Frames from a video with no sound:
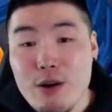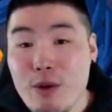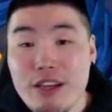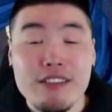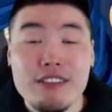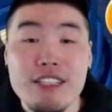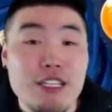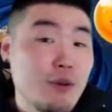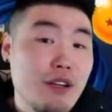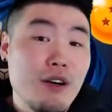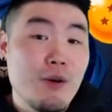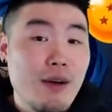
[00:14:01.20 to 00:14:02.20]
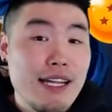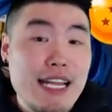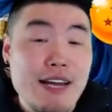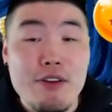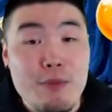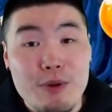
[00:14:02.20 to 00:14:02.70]
regularly, you know I
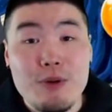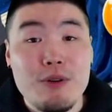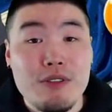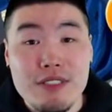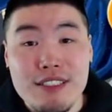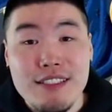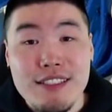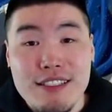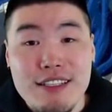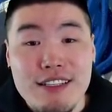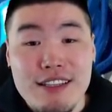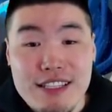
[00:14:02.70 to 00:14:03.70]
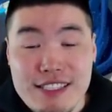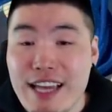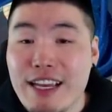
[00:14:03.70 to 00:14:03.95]
never pulled the TEQ